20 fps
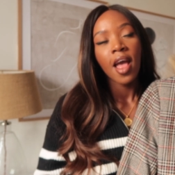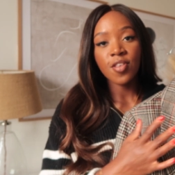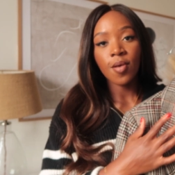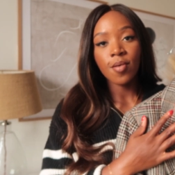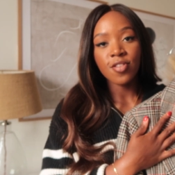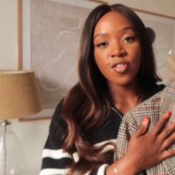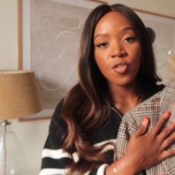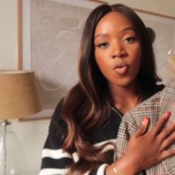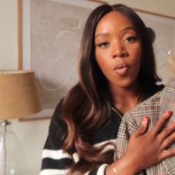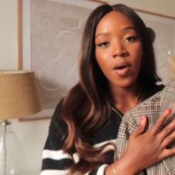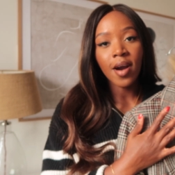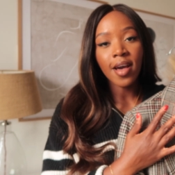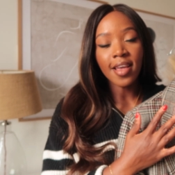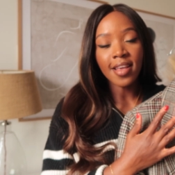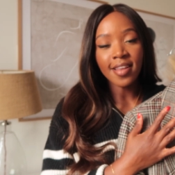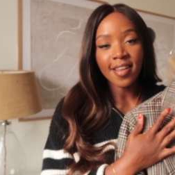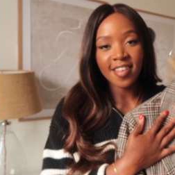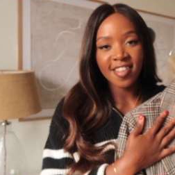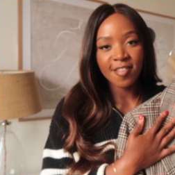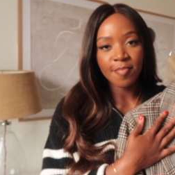So it's quite
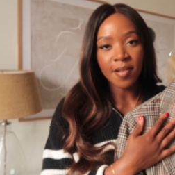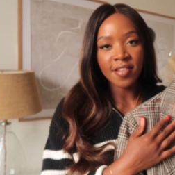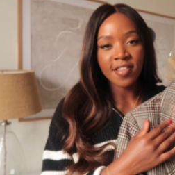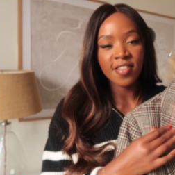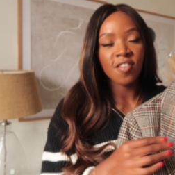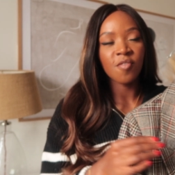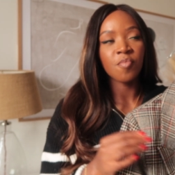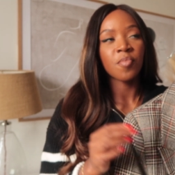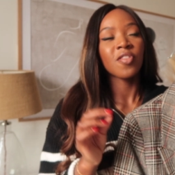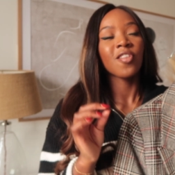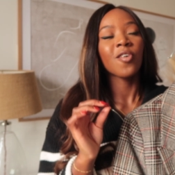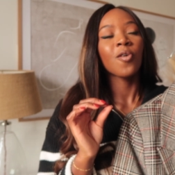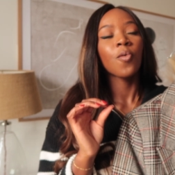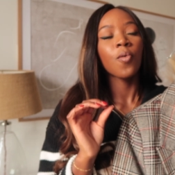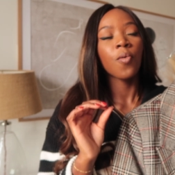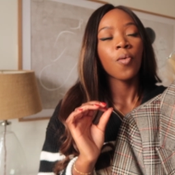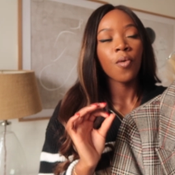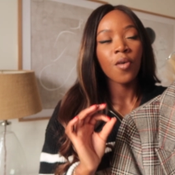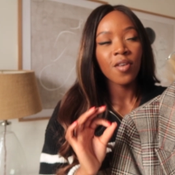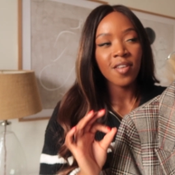inexpensive but the
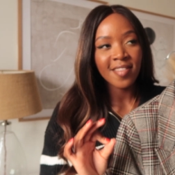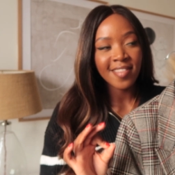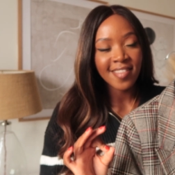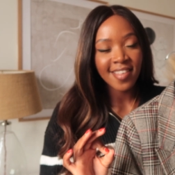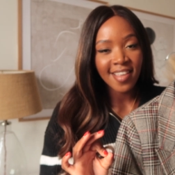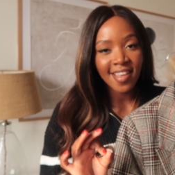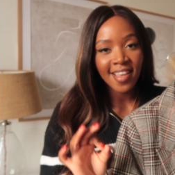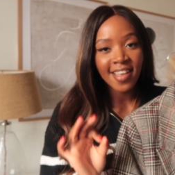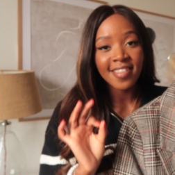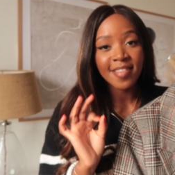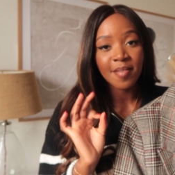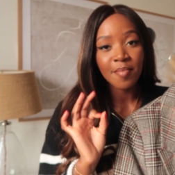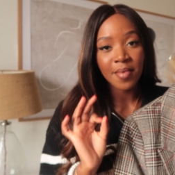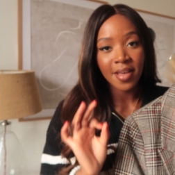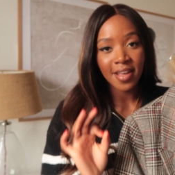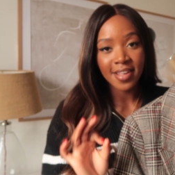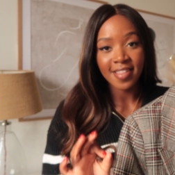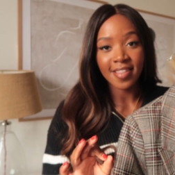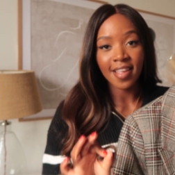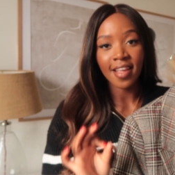quality is
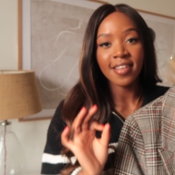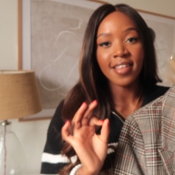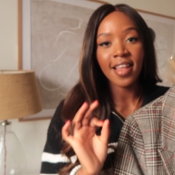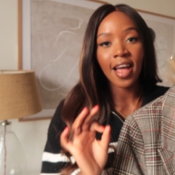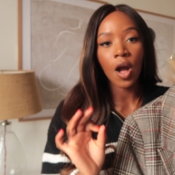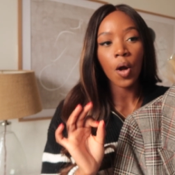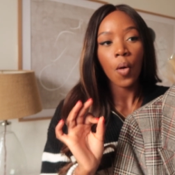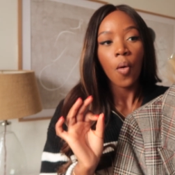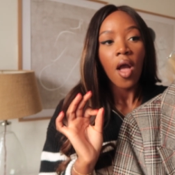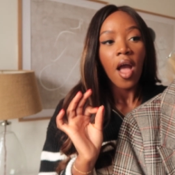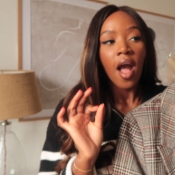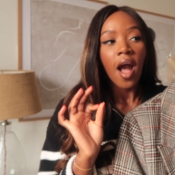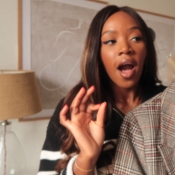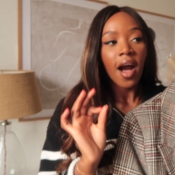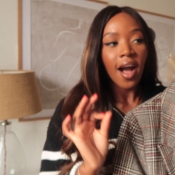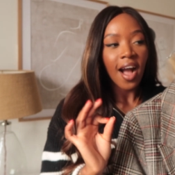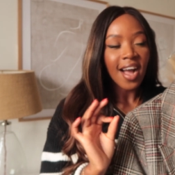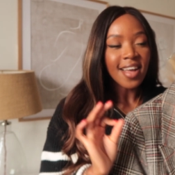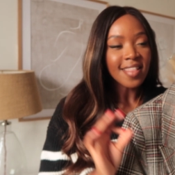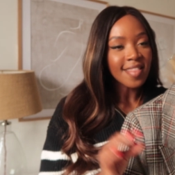amazing. Now
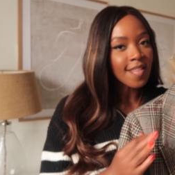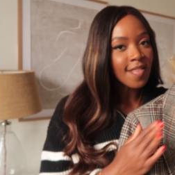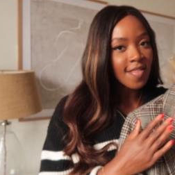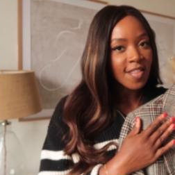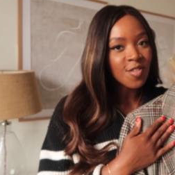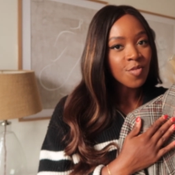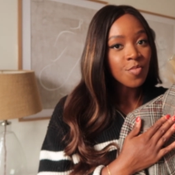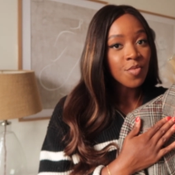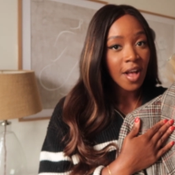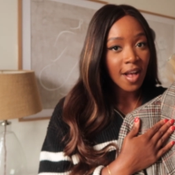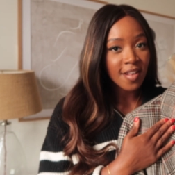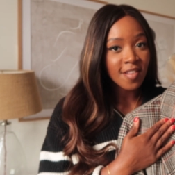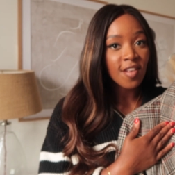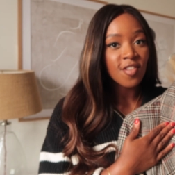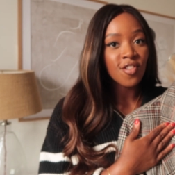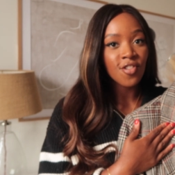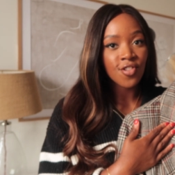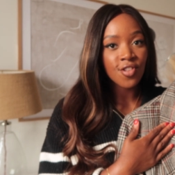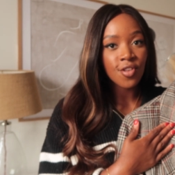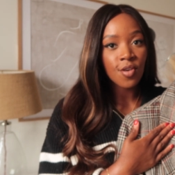I think this one has
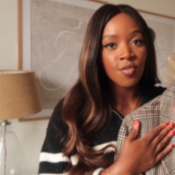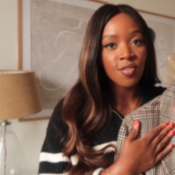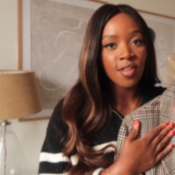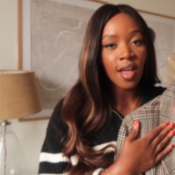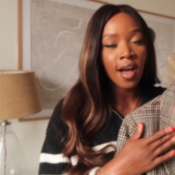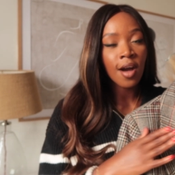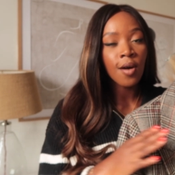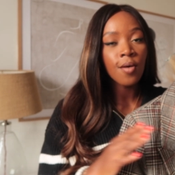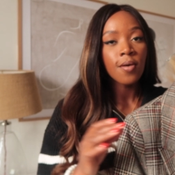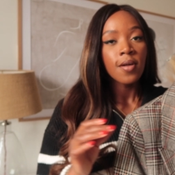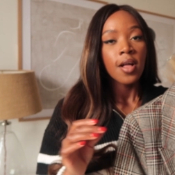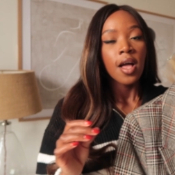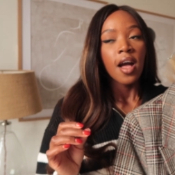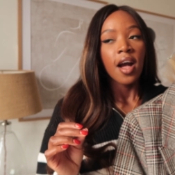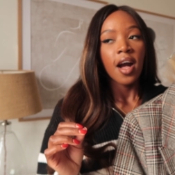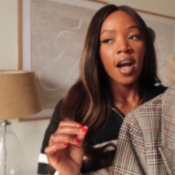actually sold out,